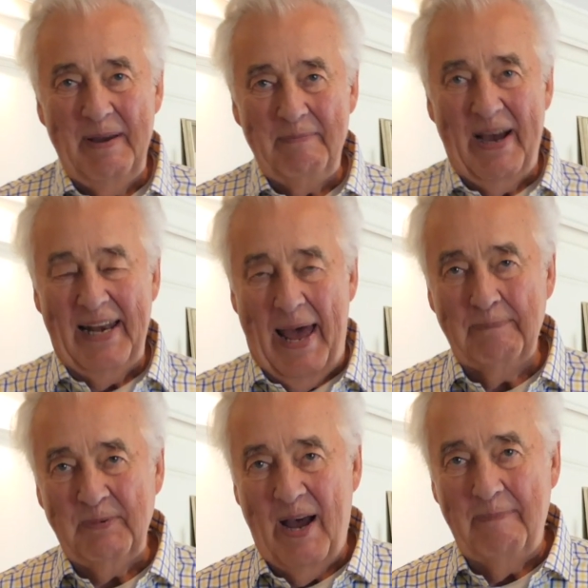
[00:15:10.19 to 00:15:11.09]
at my
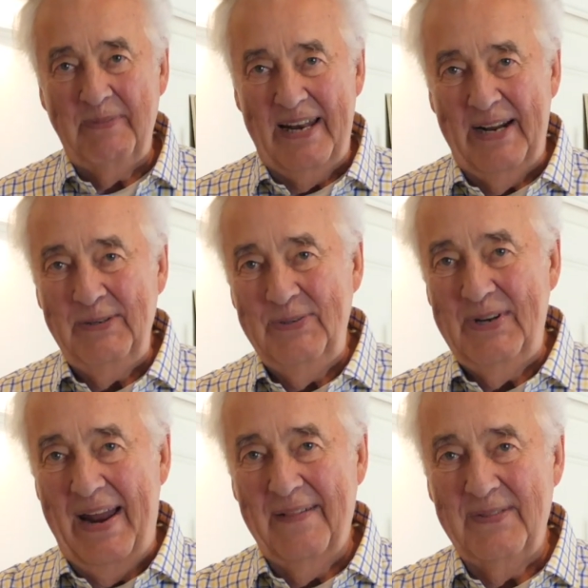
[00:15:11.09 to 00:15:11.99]
laptop than I do
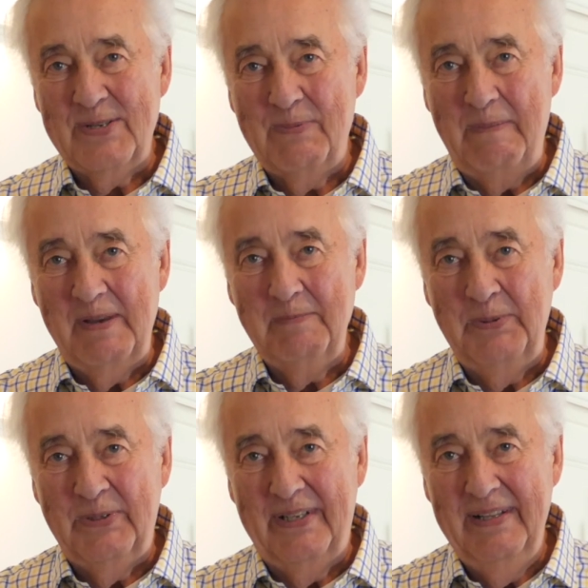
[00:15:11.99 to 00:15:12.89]
down at the swimming
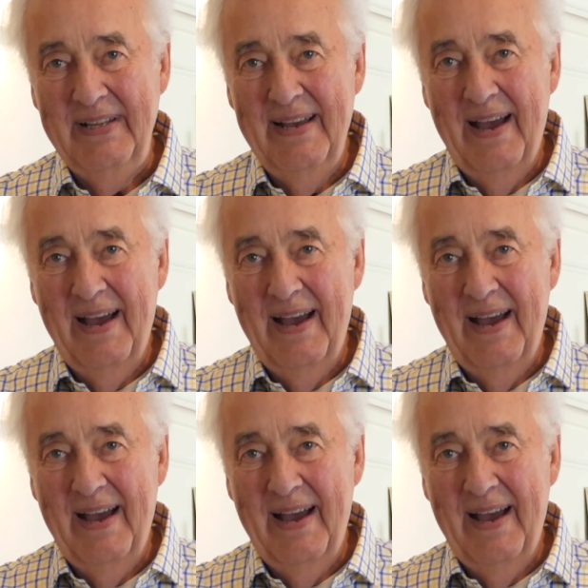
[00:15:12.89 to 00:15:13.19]
pool